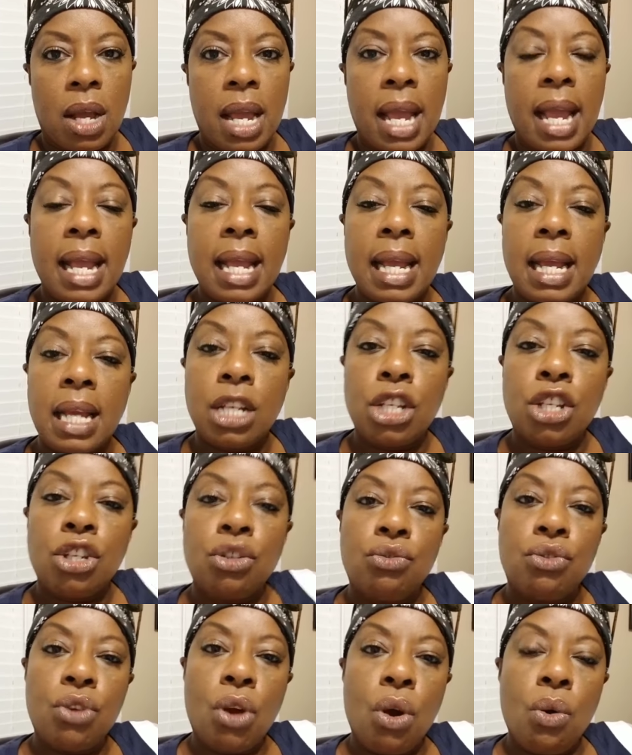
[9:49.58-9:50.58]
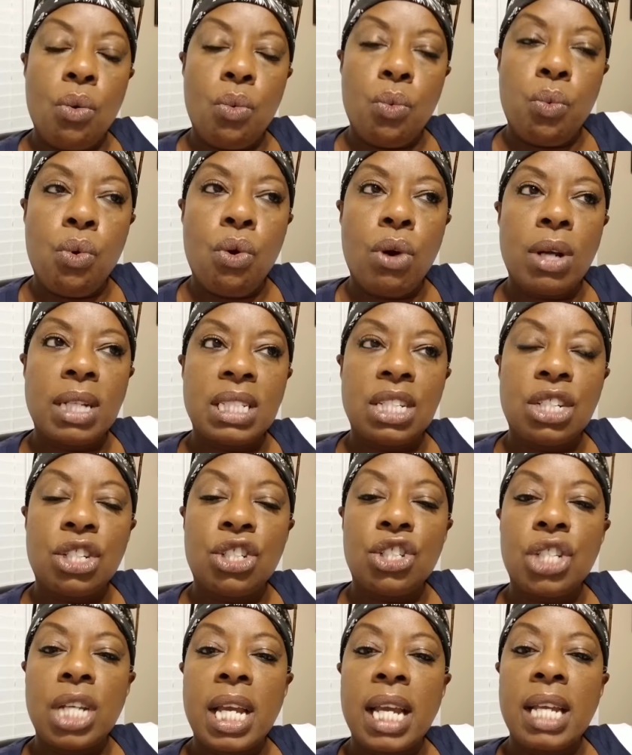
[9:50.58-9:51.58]
And you don't want to
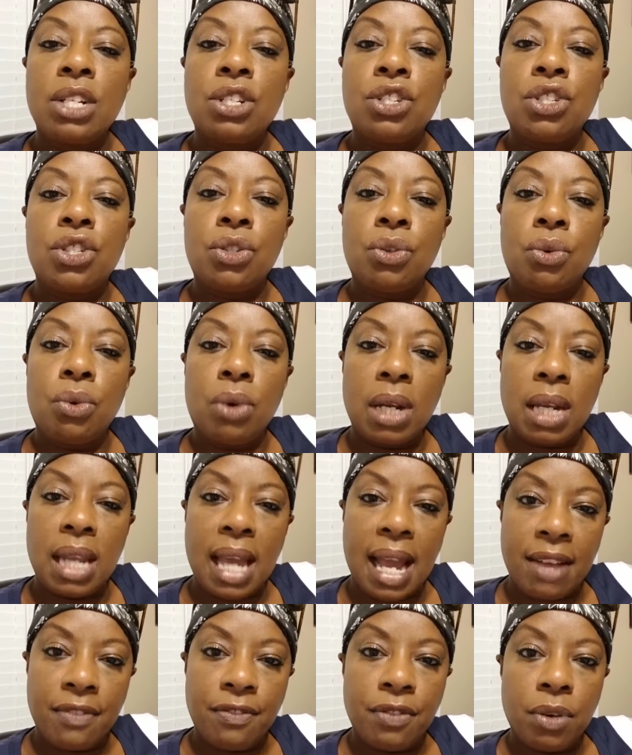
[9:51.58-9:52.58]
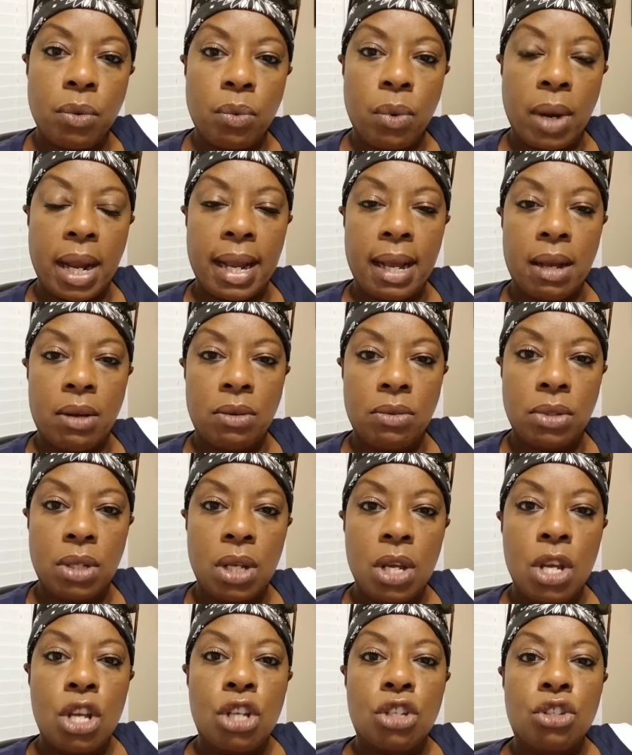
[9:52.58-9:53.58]
change your life around
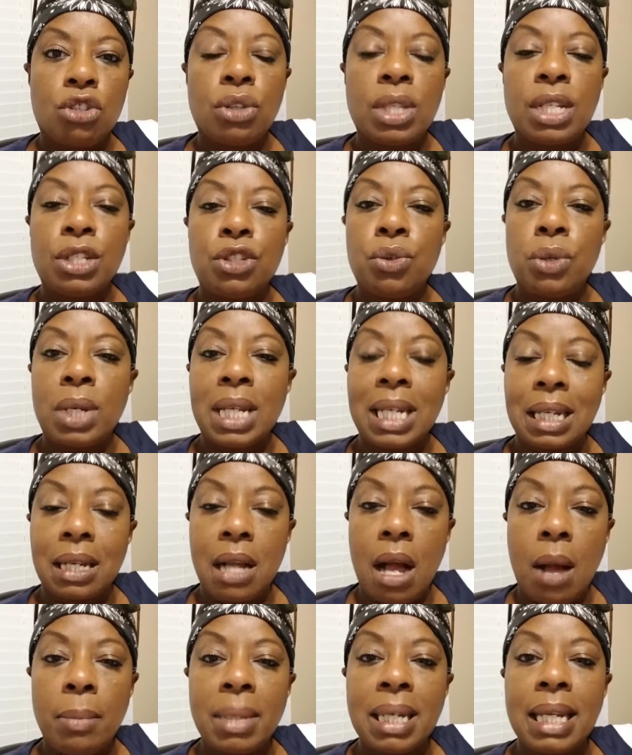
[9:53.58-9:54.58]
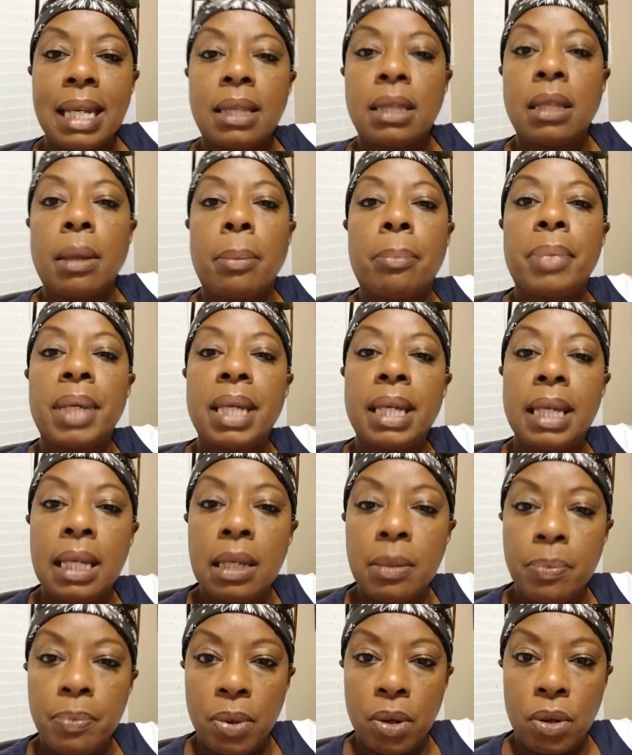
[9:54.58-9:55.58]
so that you can accommodate the
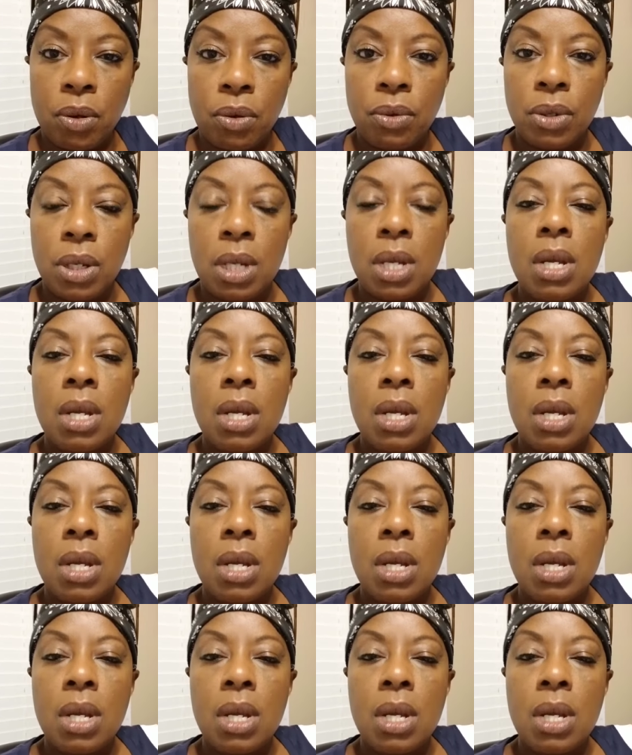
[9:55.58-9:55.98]
people.